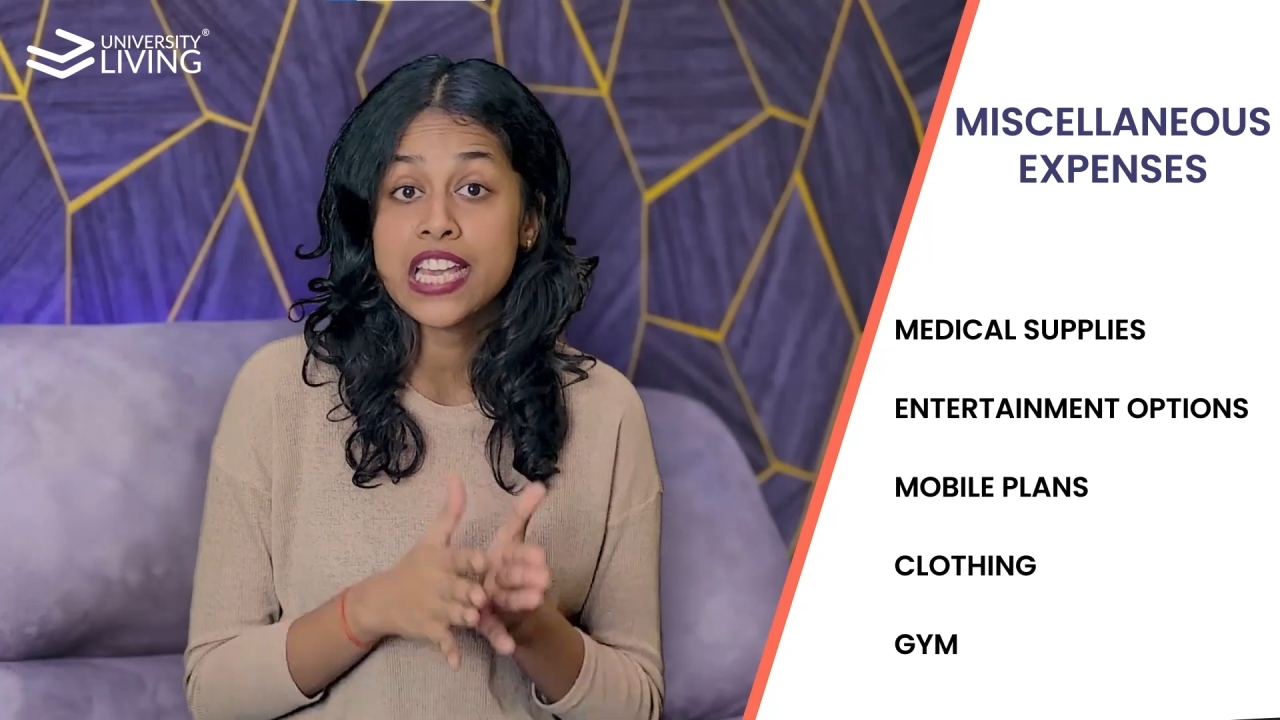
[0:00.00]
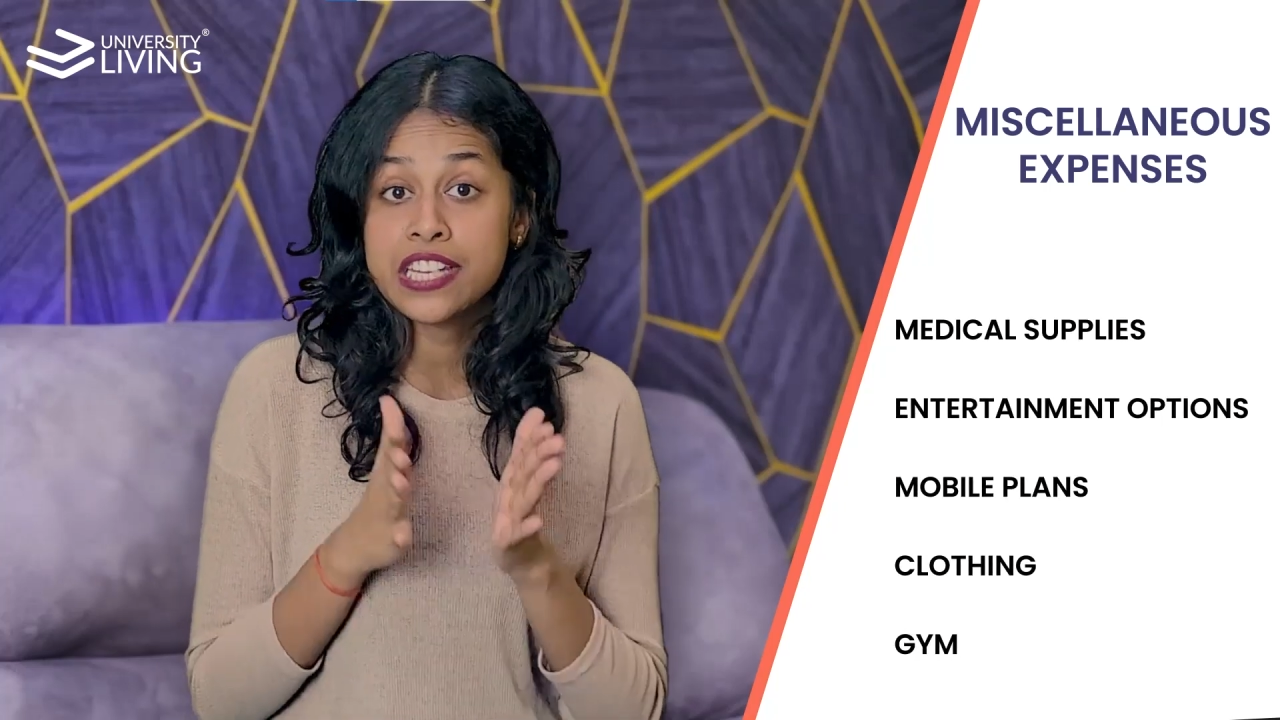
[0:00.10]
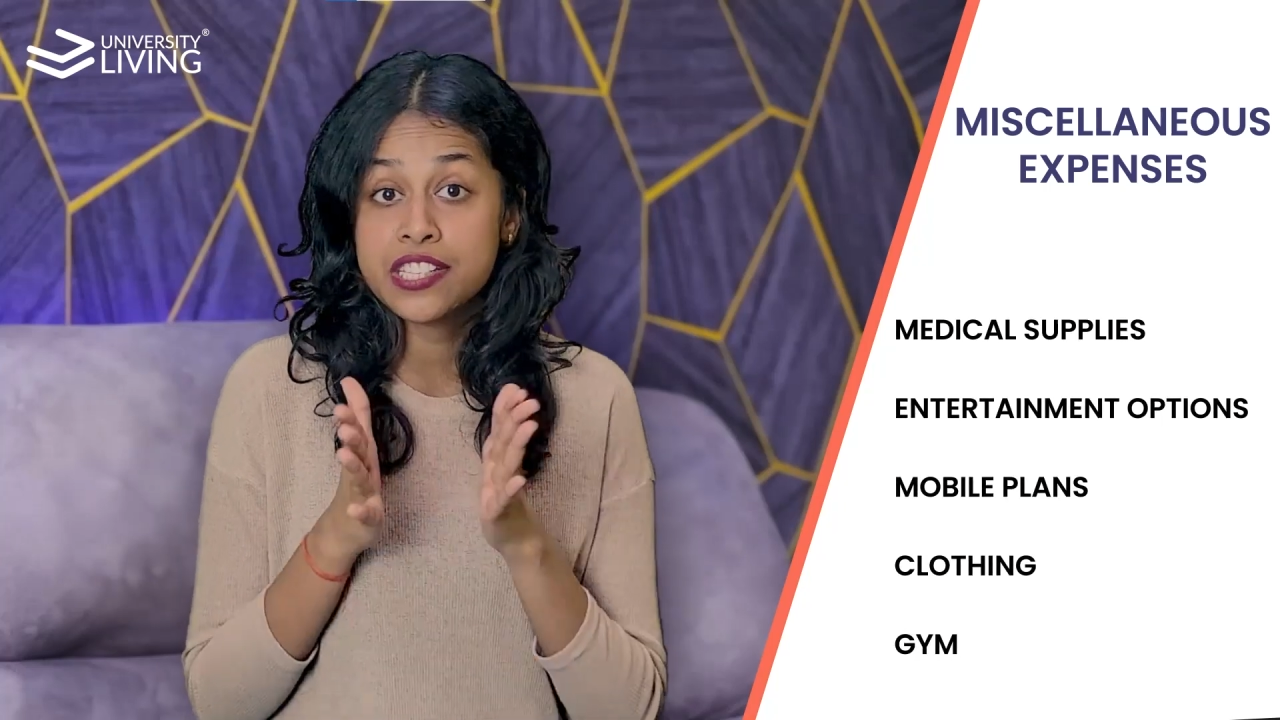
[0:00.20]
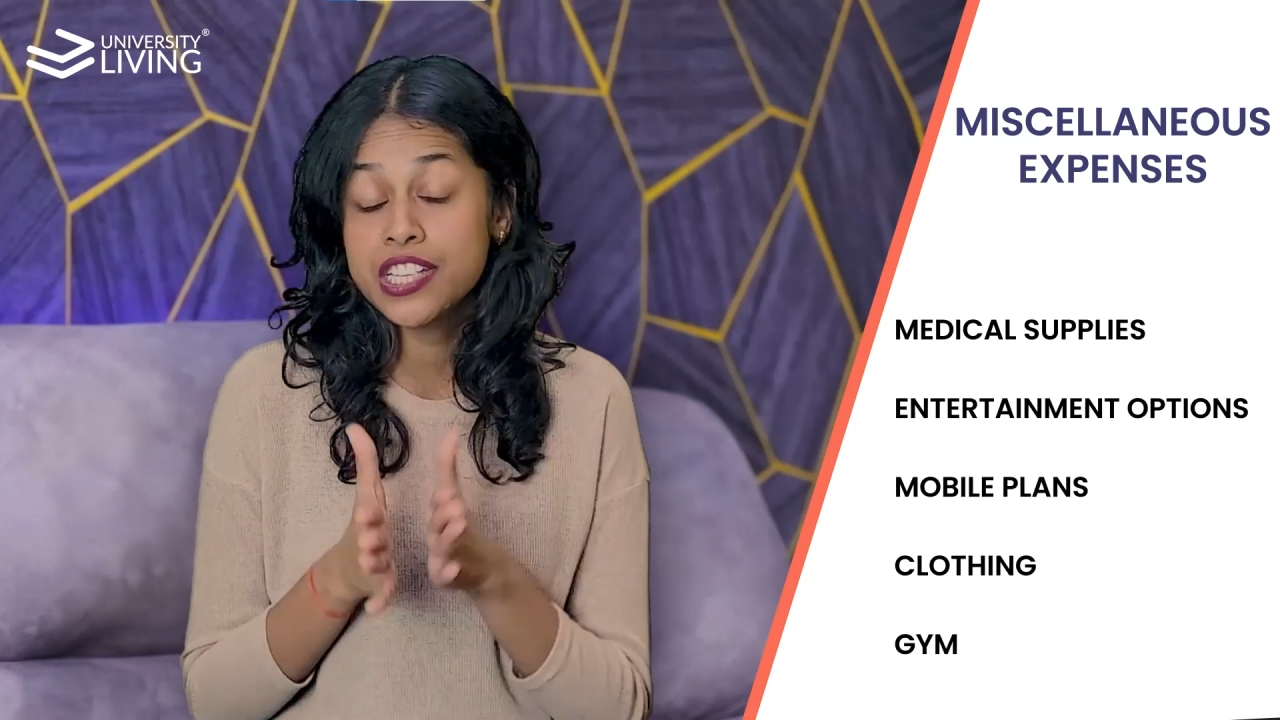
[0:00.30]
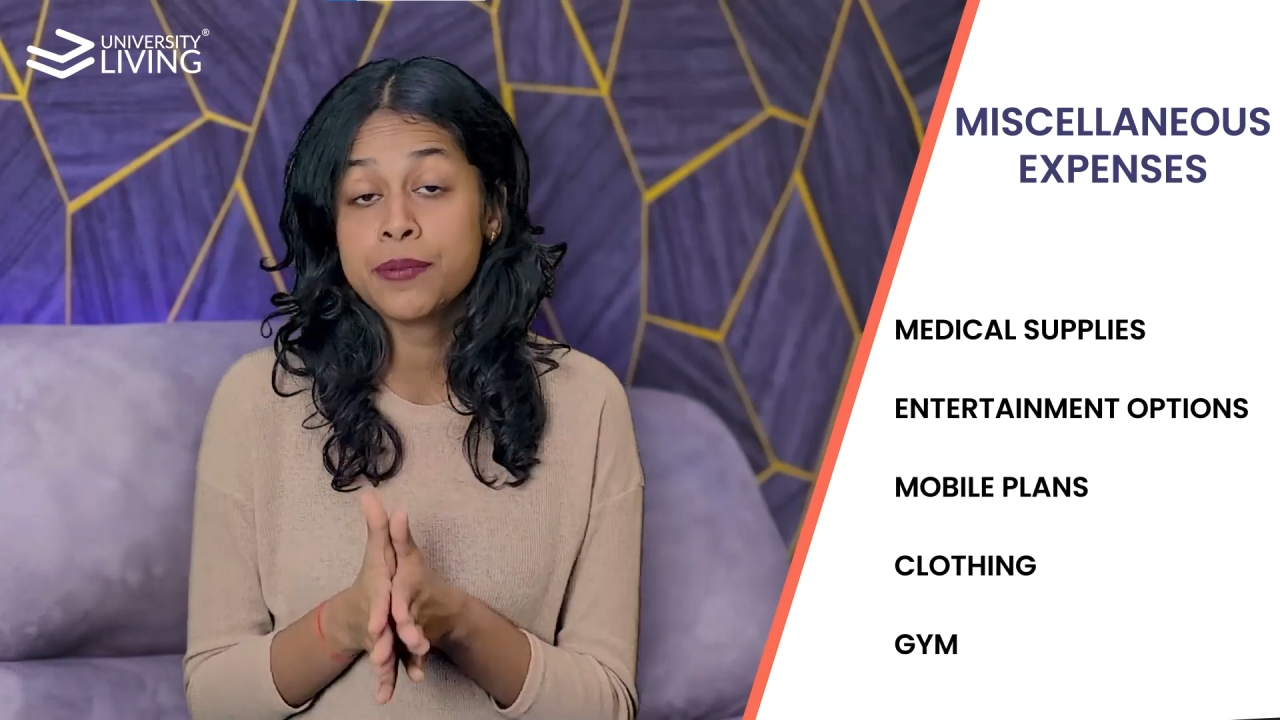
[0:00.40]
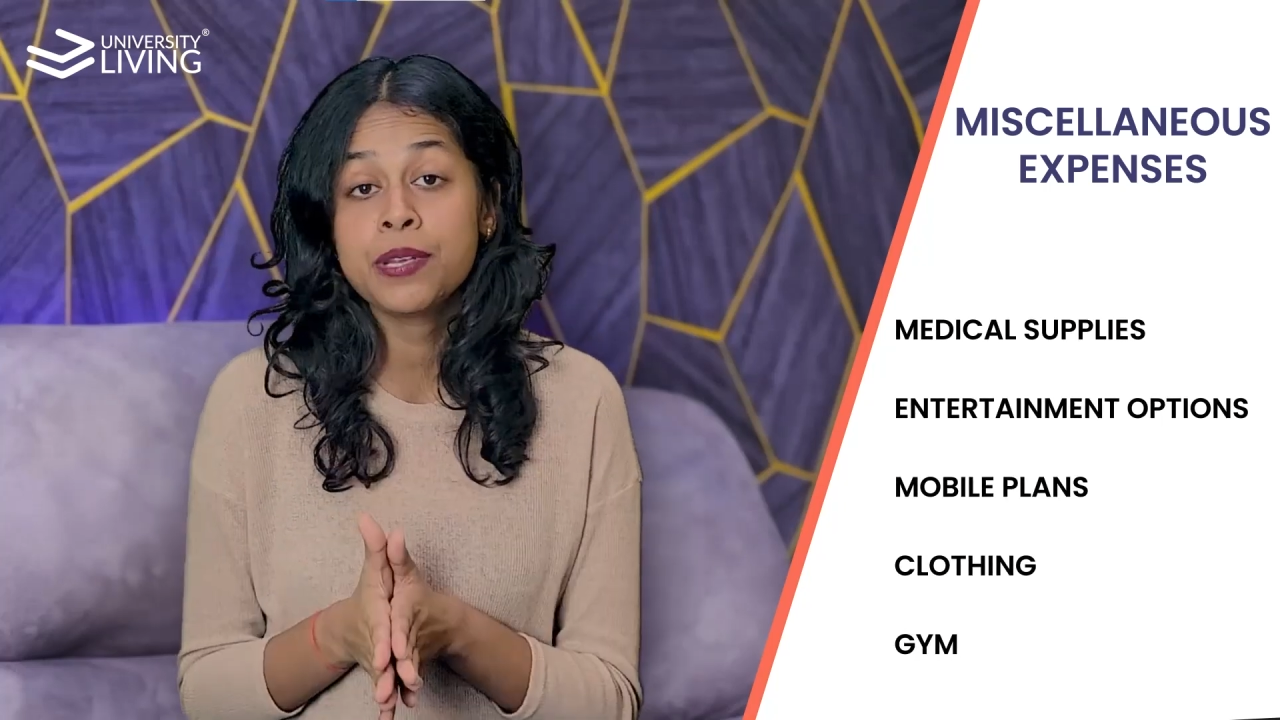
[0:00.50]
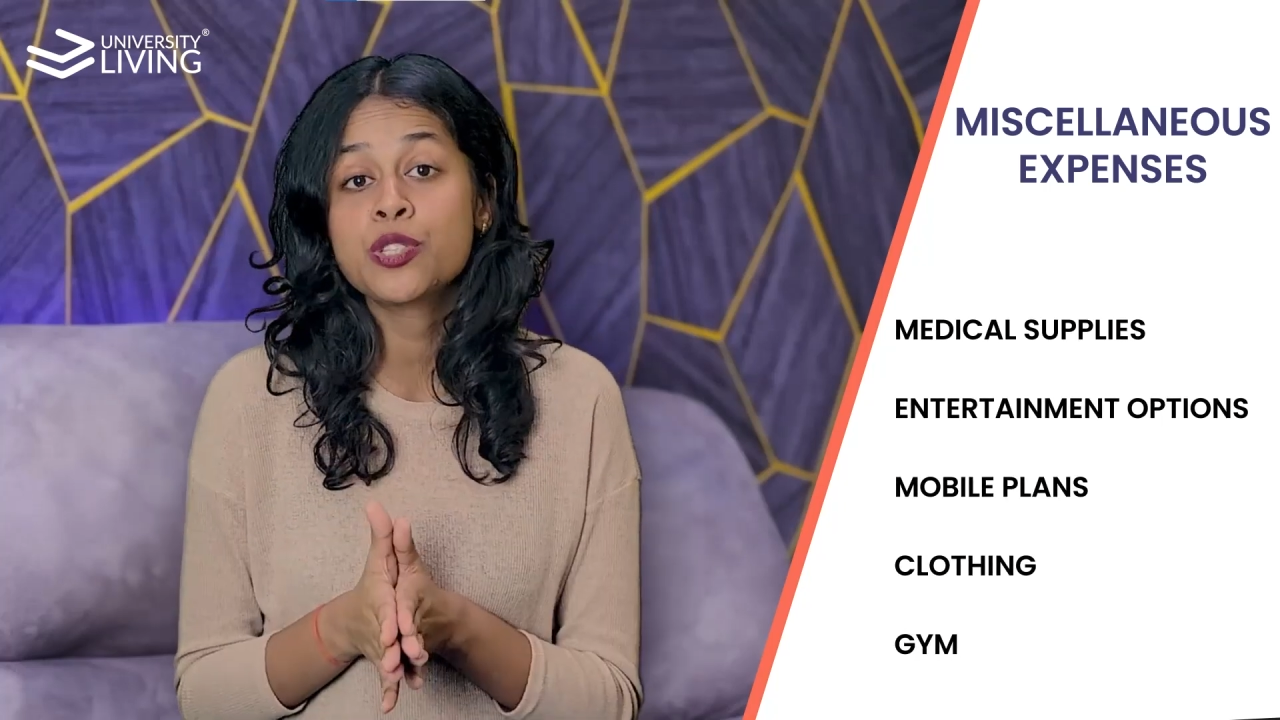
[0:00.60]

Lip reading: entertainment